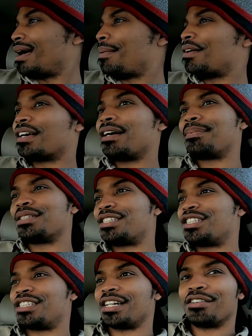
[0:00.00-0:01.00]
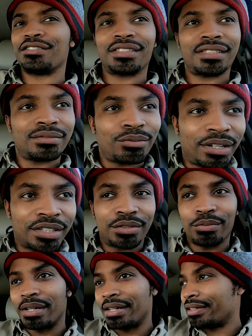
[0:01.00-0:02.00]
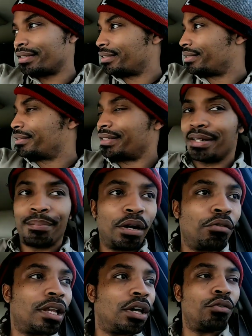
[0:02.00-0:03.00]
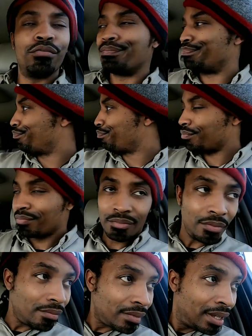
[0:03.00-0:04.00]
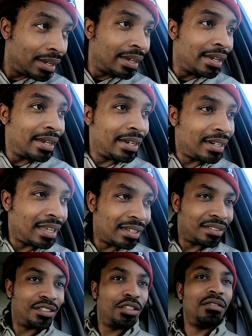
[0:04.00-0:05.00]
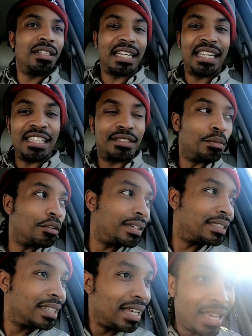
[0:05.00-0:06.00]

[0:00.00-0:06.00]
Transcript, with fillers: I bought a couple of shirts, well, sweaters, and a polo, and like two little kids' movies,